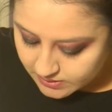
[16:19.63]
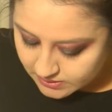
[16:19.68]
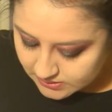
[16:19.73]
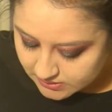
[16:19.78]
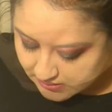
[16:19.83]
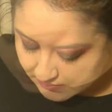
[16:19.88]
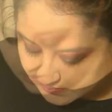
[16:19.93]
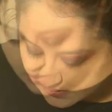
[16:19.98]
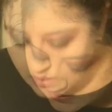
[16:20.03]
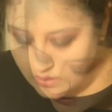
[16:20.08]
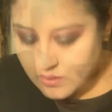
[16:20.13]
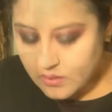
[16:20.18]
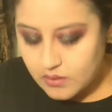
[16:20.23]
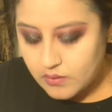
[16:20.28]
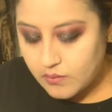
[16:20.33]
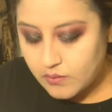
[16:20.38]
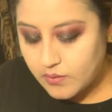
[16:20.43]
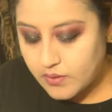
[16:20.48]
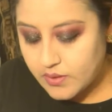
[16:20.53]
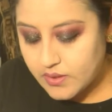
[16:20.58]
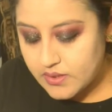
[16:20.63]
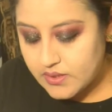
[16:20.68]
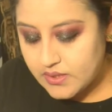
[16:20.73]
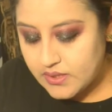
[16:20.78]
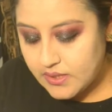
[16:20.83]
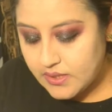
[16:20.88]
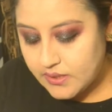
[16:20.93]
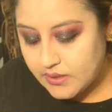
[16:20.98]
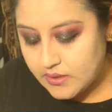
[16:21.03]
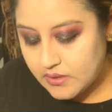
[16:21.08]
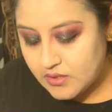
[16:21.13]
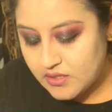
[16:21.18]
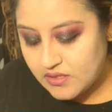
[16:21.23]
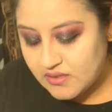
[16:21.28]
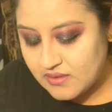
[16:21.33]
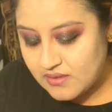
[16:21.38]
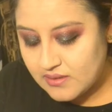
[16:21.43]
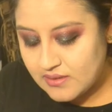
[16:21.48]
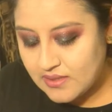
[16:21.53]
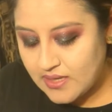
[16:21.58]
except this time we're going to take
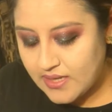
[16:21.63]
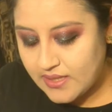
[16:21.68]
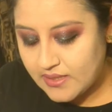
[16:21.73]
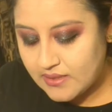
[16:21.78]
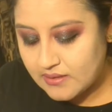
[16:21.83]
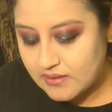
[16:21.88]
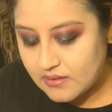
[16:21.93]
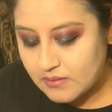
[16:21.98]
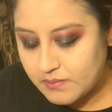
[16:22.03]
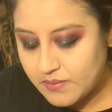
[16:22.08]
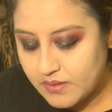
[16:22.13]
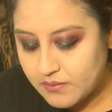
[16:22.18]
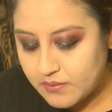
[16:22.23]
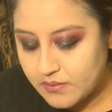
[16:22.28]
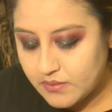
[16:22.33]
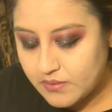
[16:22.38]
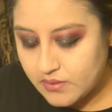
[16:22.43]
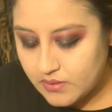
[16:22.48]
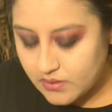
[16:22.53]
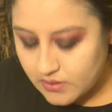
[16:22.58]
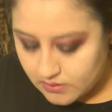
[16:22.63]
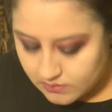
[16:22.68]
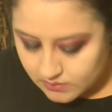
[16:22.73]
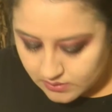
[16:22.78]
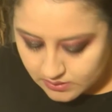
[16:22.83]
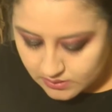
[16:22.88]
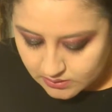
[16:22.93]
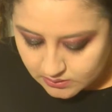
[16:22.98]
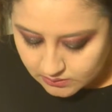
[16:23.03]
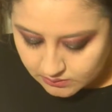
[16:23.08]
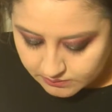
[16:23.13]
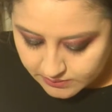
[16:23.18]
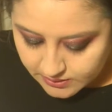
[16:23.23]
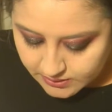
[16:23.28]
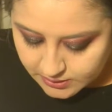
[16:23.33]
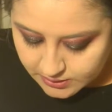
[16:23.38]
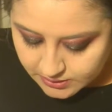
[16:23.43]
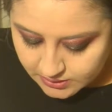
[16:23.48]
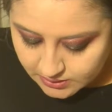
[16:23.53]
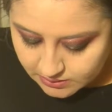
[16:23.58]
just the tiniest bit, we really don't need too much,